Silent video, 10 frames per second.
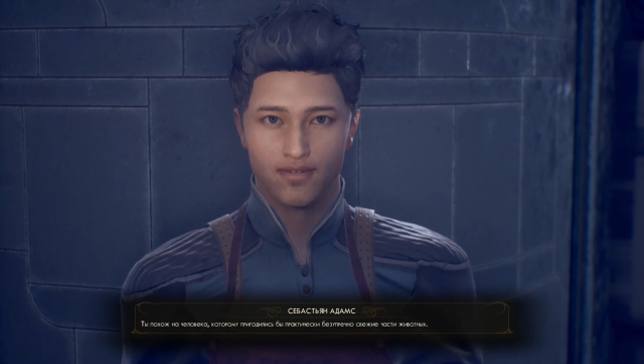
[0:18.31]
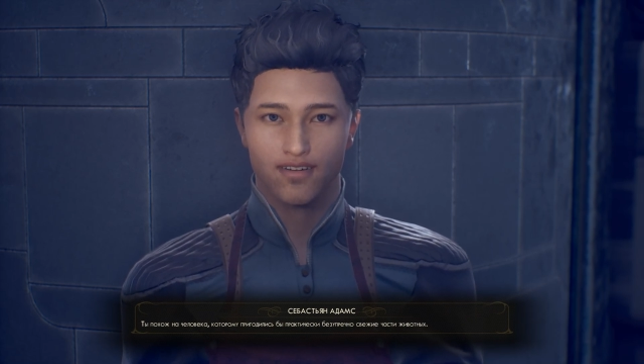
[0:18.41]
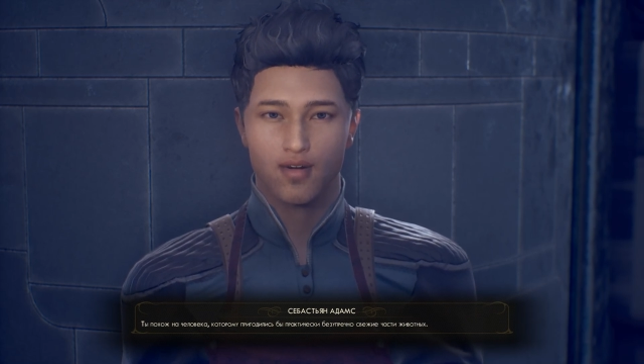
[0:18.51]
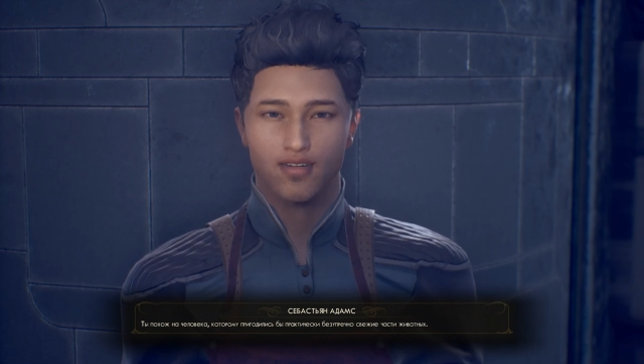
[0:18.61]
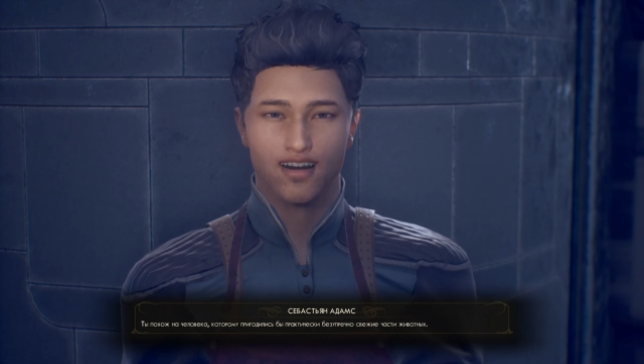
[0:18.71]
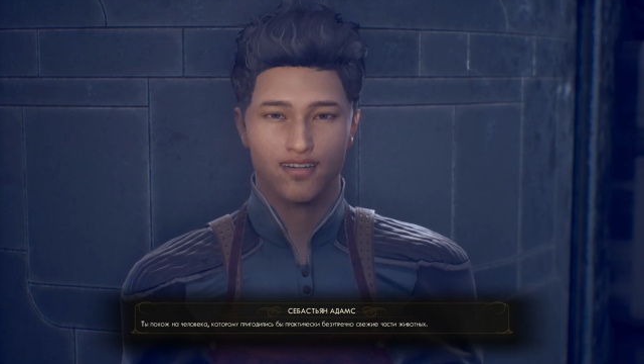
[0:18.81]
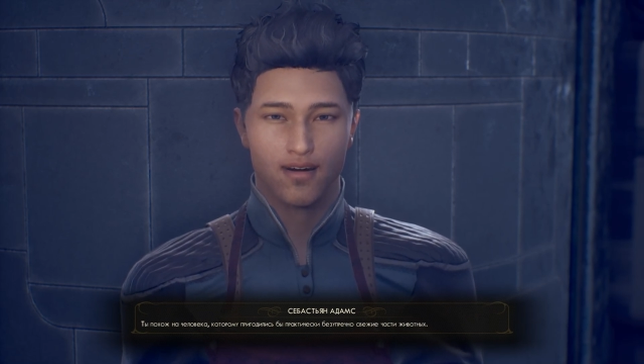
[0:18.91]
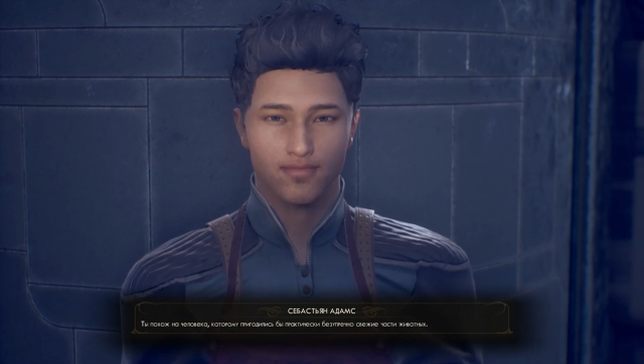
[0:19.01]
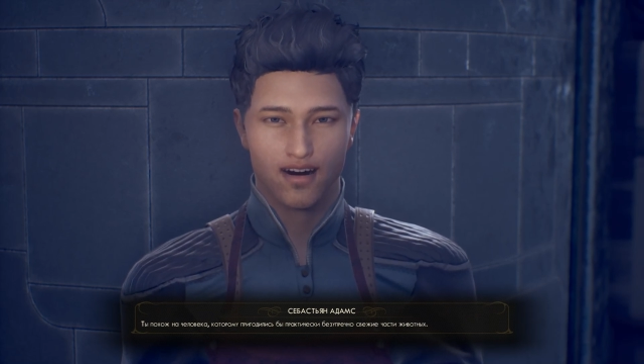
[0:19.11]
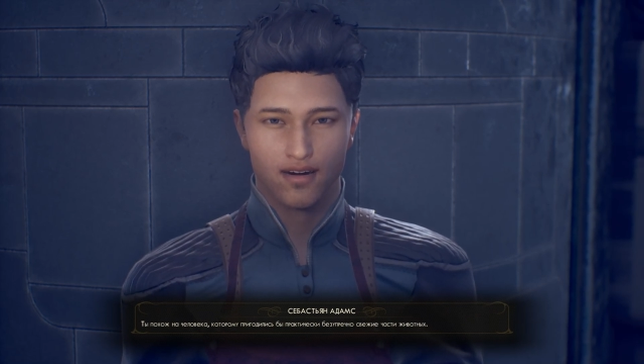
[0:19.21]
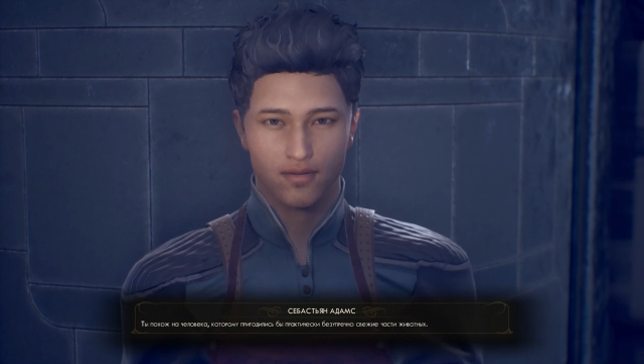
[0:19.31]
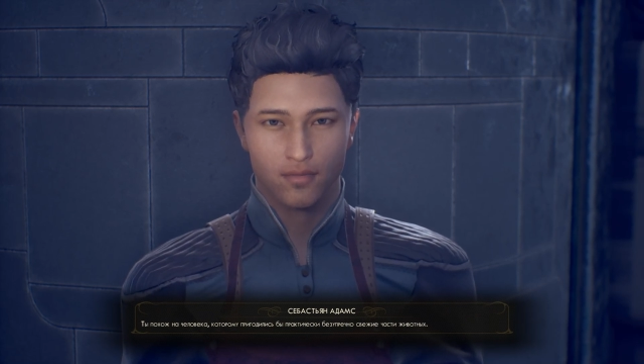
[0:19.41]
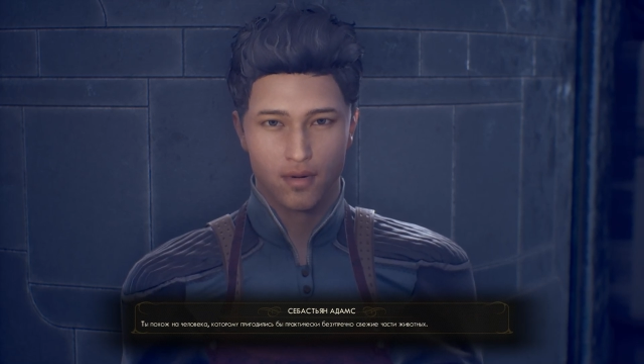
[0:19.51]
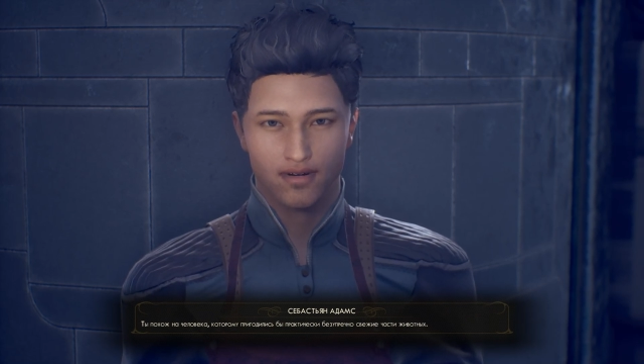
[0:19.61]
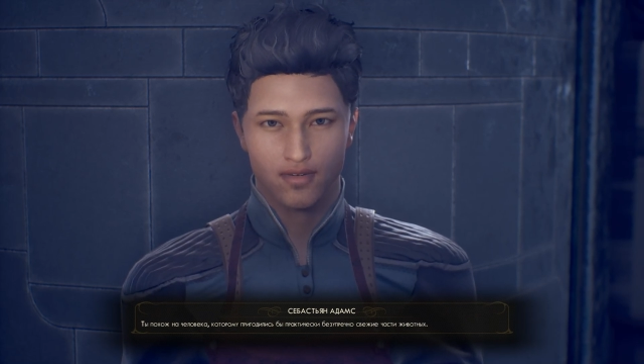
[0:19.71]
You look like a
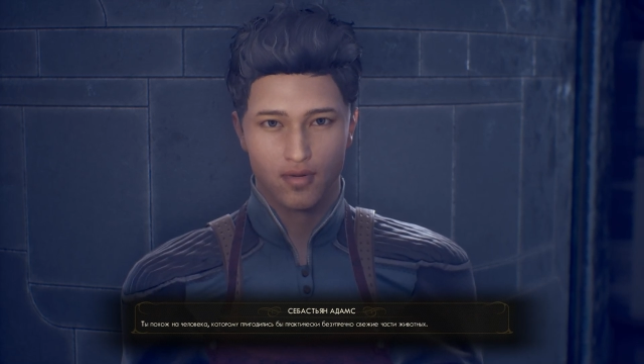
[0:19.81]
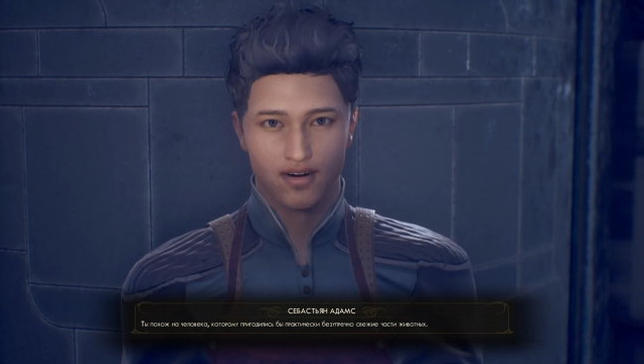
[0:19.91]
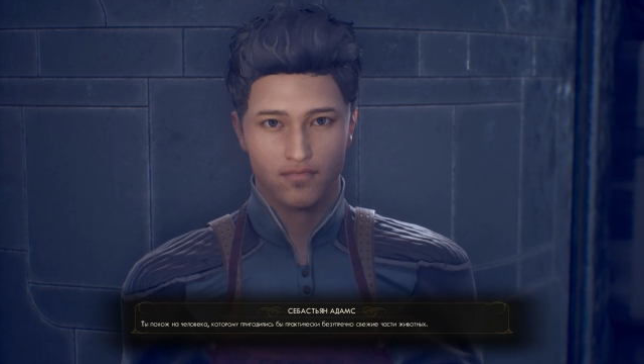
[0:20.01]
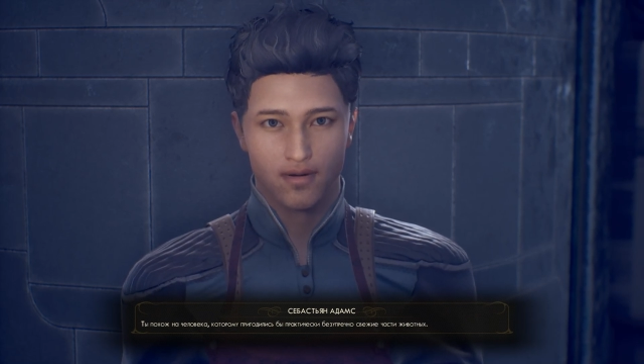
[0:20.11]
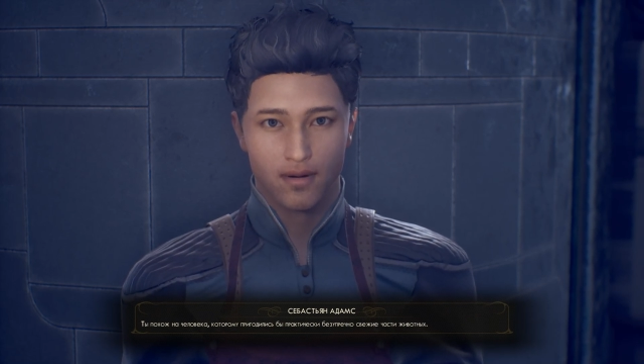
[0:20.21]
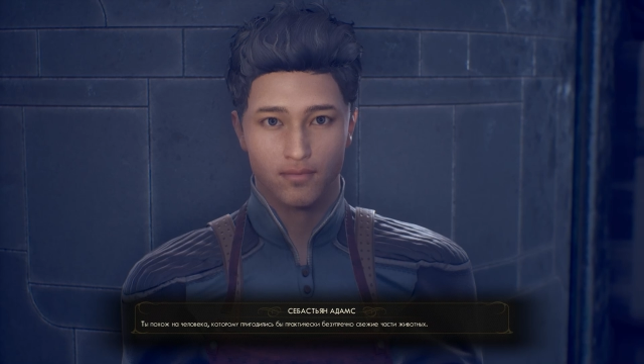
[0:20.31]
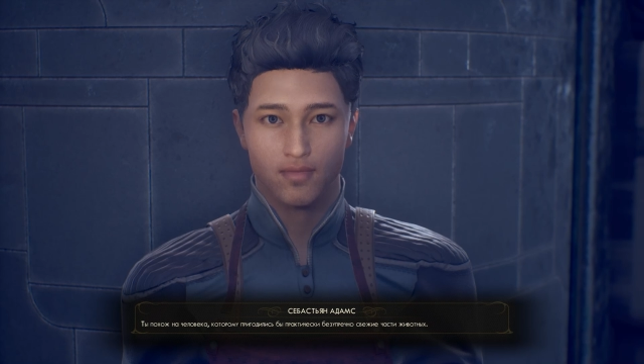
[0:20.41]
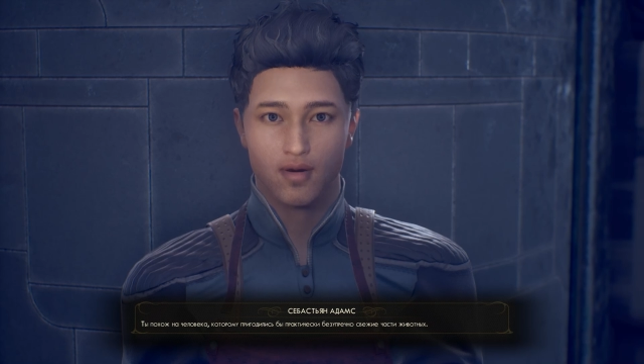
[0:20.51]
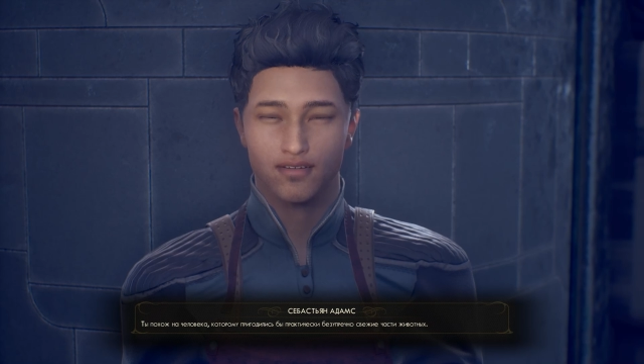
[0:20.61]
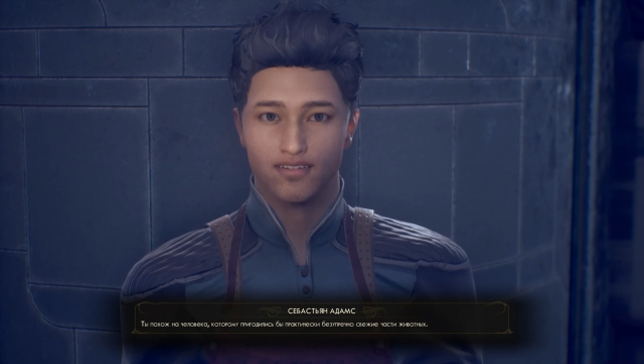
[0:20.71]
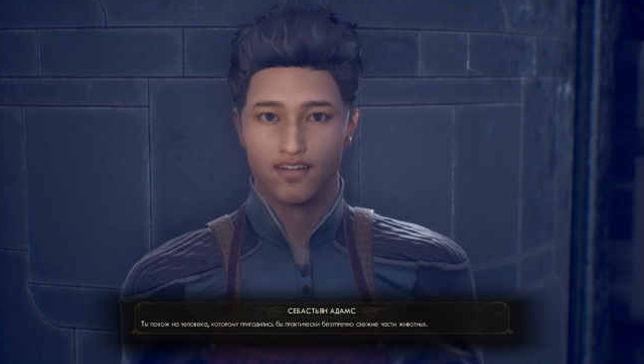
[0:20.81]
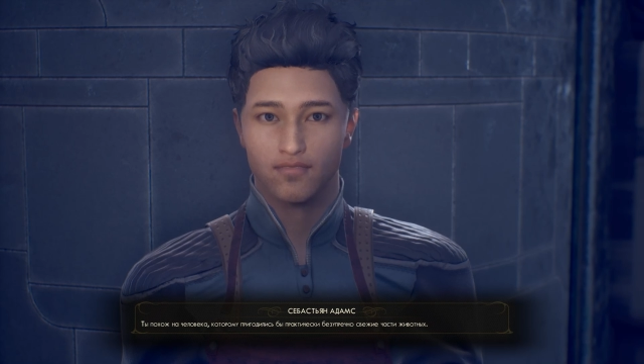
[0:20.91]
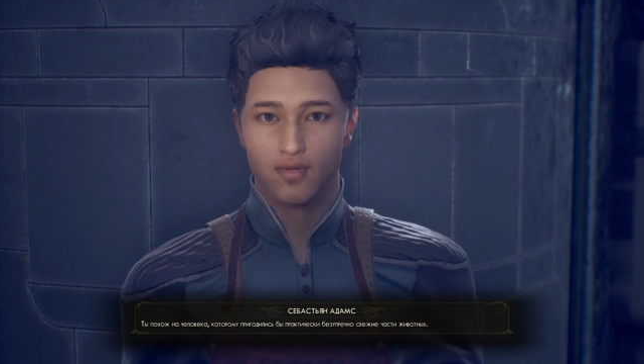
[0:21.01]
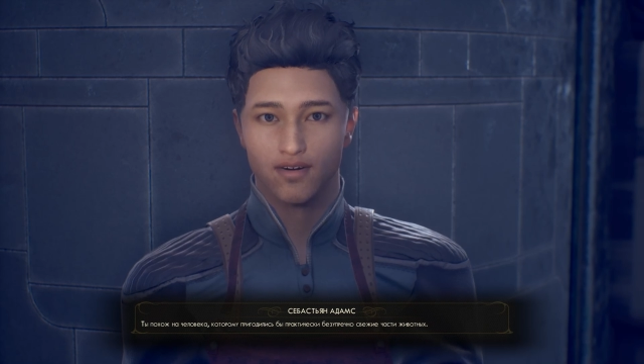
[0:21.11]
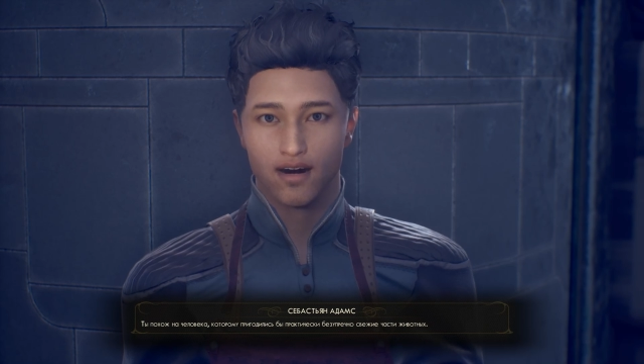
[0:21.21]
man who's looking for some
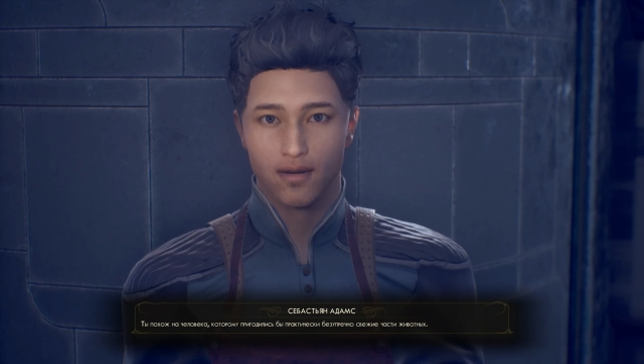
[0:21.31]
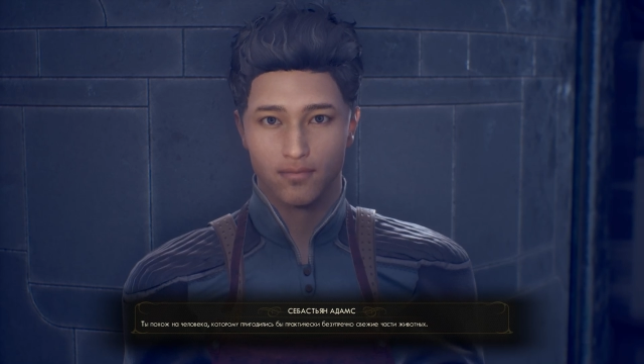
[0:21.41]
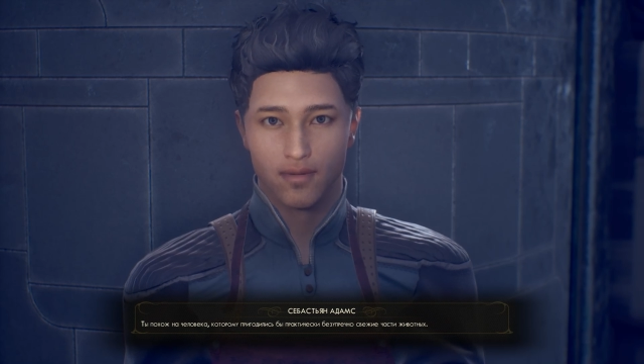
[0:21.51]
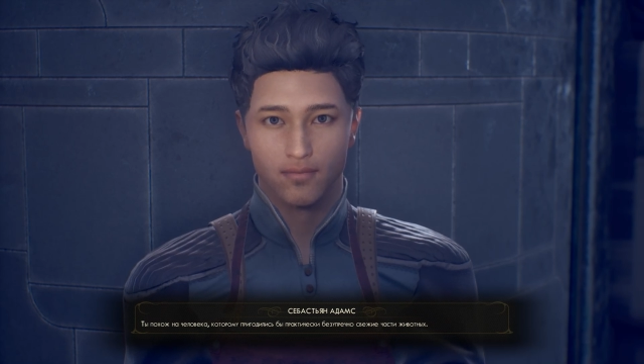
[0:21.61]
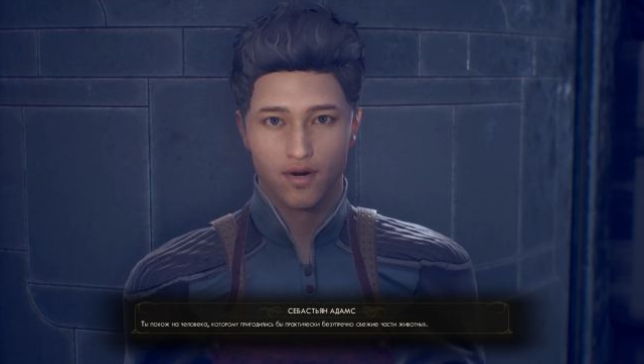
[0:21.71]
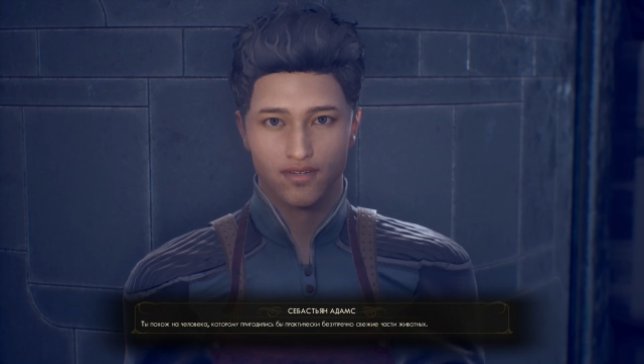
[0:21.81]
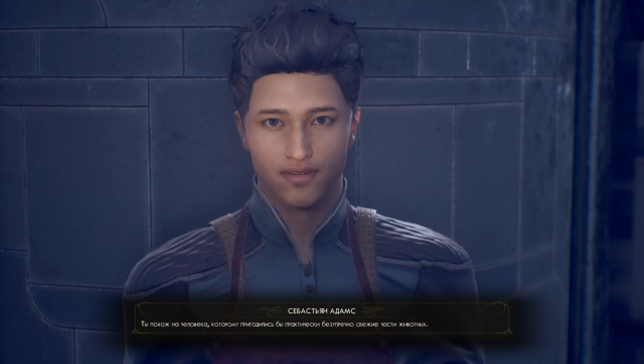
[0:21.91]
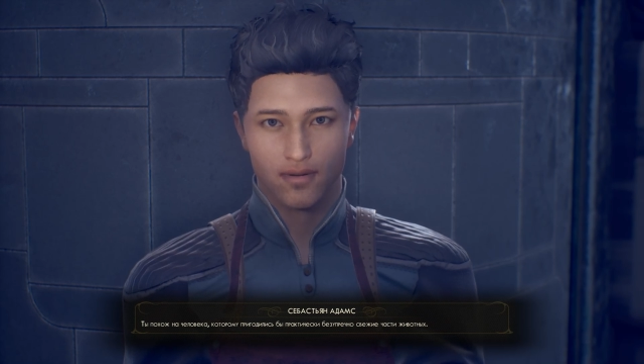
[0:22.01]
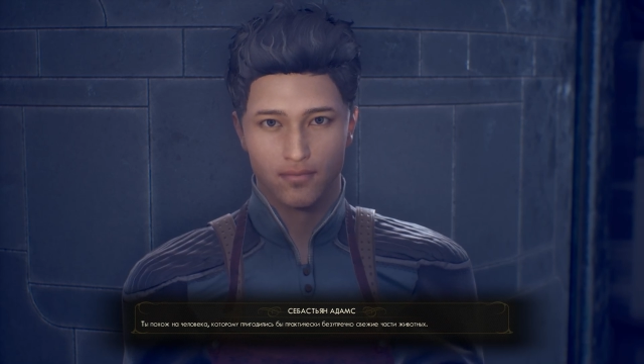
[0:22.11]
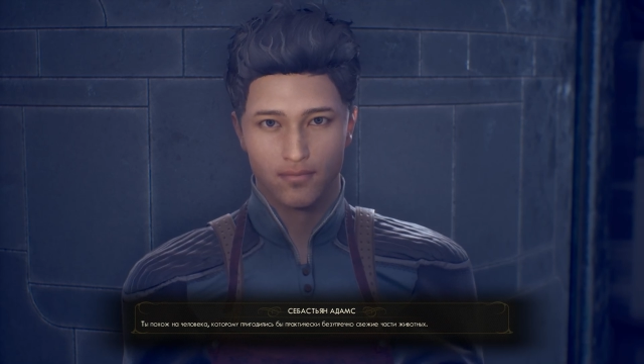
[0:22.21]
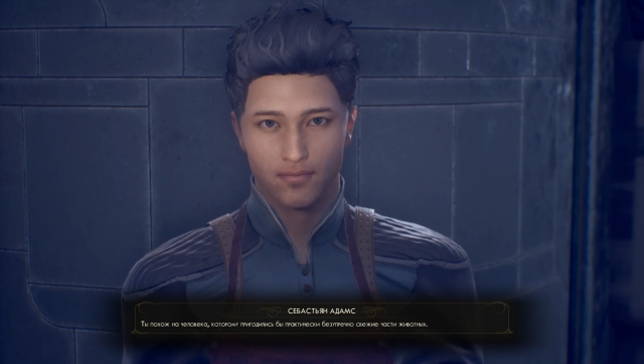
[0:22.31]
mostly fresh animal parts?